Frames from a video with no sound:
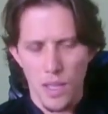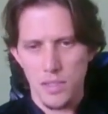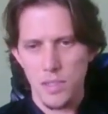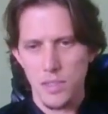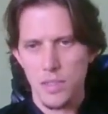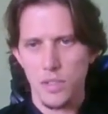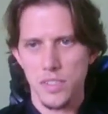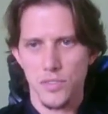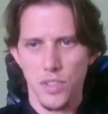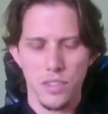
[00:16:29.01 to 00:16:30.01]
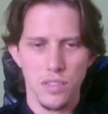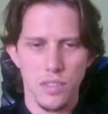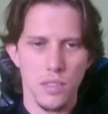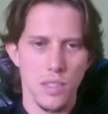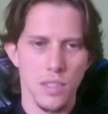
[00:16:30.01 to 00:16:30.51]
Since our
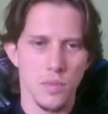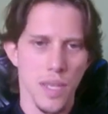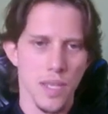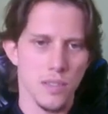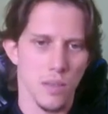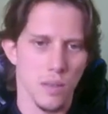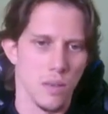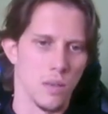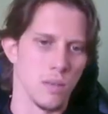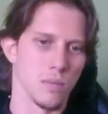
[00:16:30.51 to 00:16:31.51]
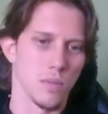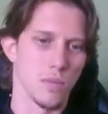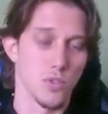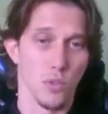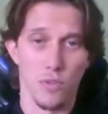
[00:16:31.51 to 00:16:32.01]
strategy is based on
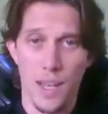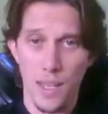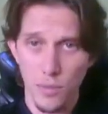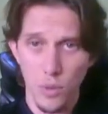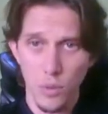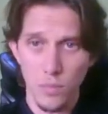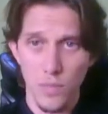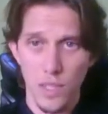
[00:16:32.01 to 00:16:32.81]
survival,